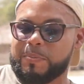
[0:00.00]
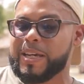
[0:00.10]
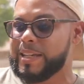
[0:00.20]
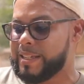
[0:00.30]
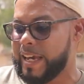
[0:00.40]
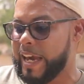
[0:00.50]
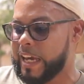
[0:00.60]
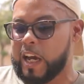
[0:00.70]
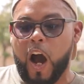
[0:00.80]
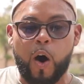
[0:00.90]
me
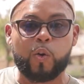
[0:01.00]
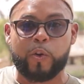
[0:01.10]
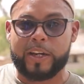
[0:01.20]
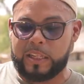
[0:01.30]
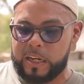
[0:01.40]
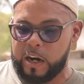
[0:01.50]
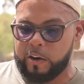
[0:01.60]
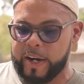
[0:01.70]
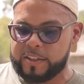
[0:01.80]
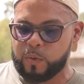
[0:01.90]
saying how great they are, right?